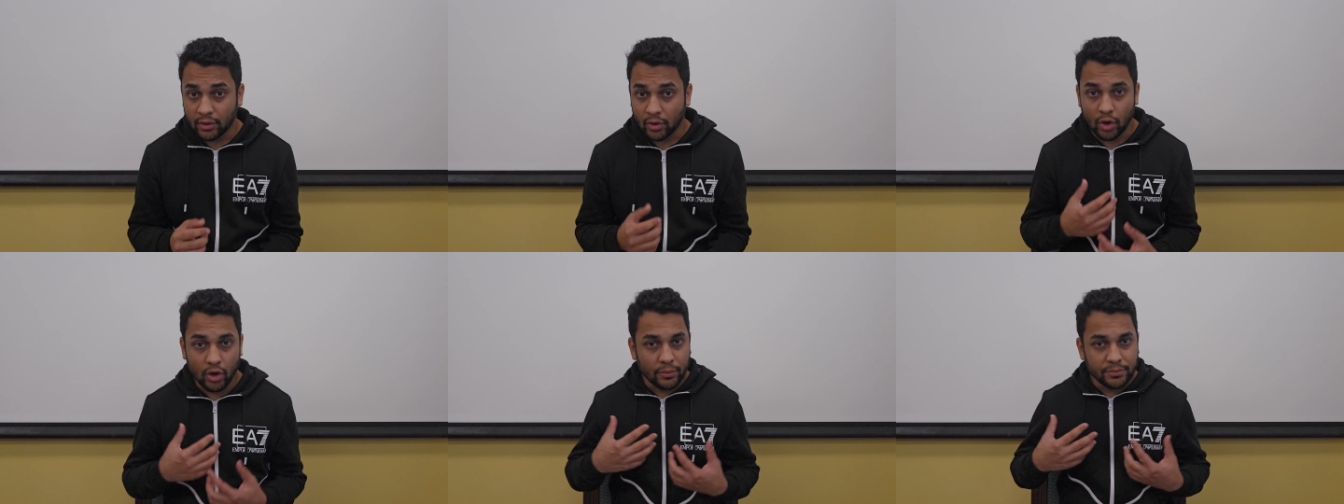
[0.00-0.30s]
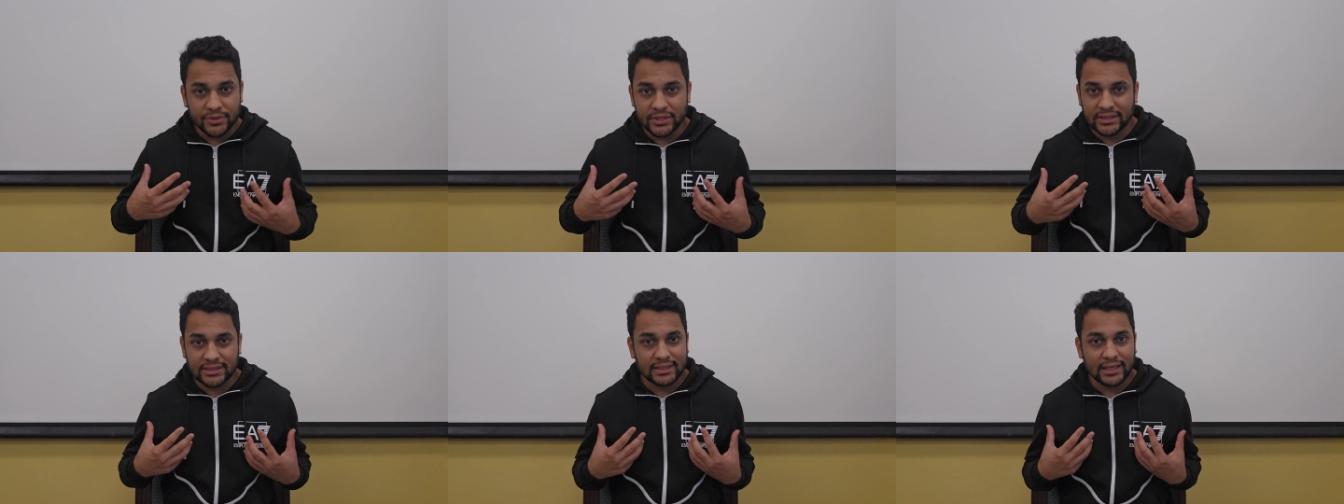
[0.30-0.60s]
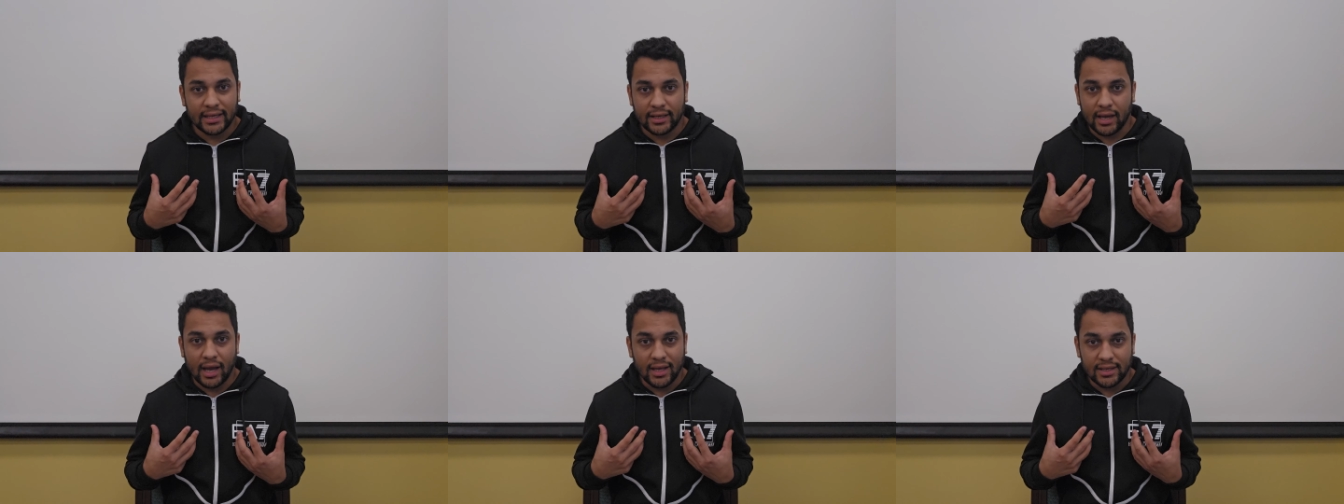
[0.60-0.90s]
objects
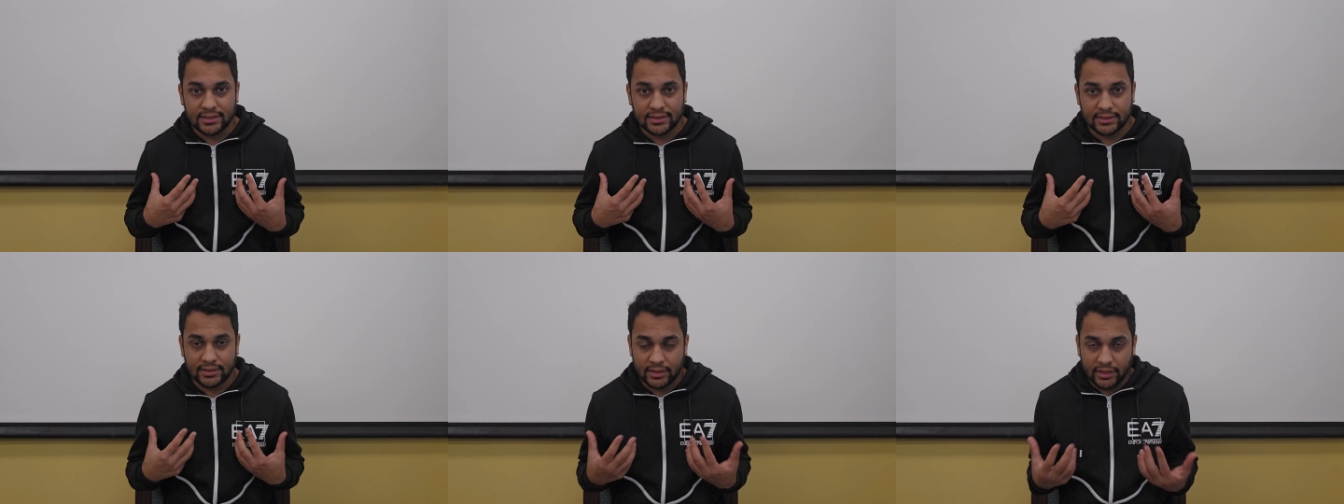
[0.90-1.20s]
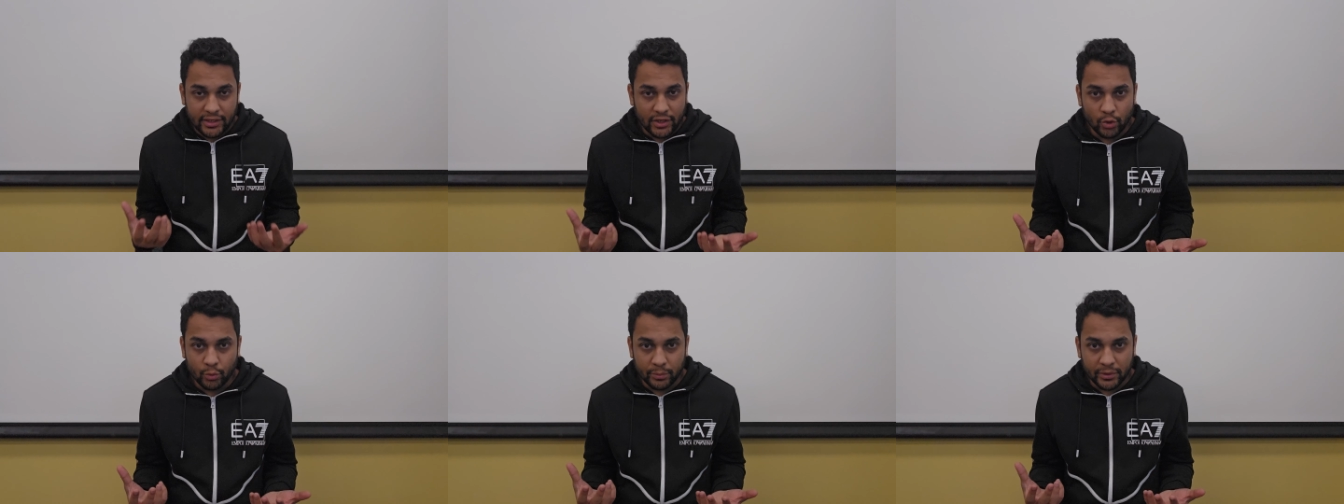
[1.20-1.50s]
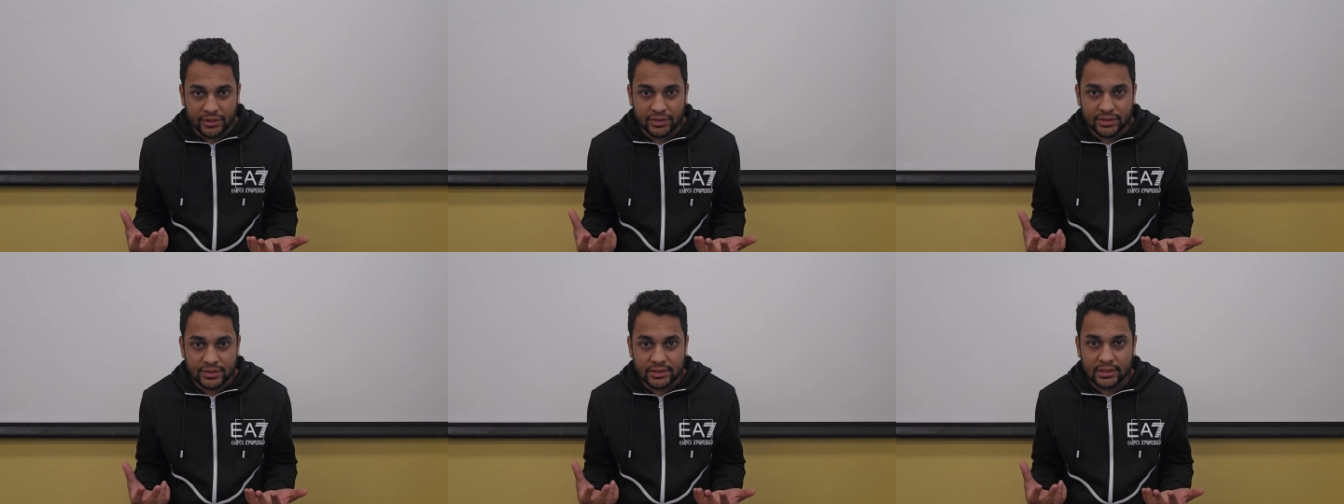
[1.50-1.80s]
like us,
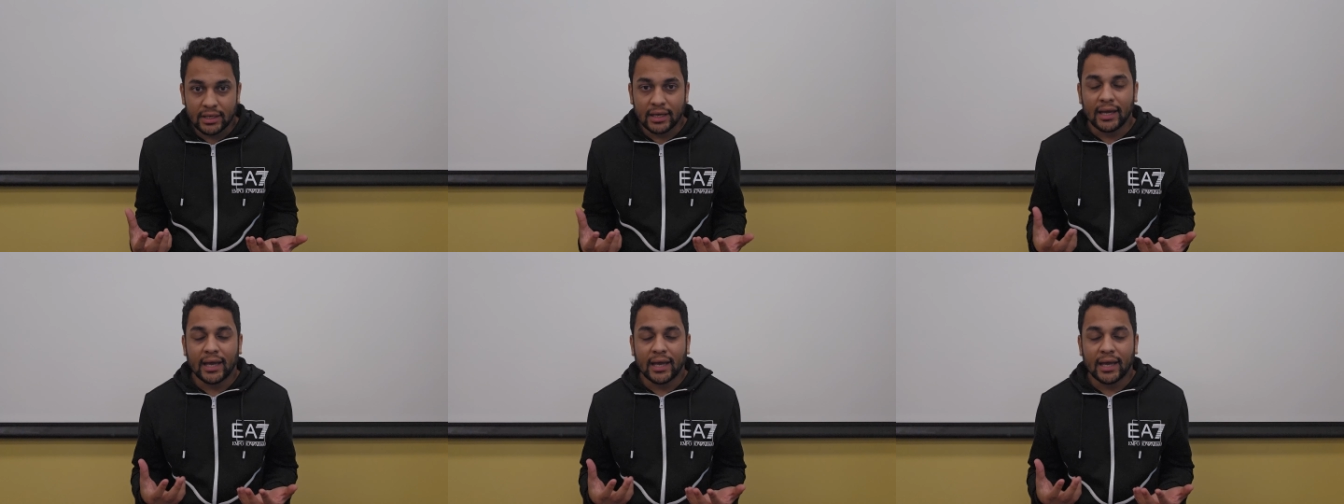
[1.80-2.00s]
humans,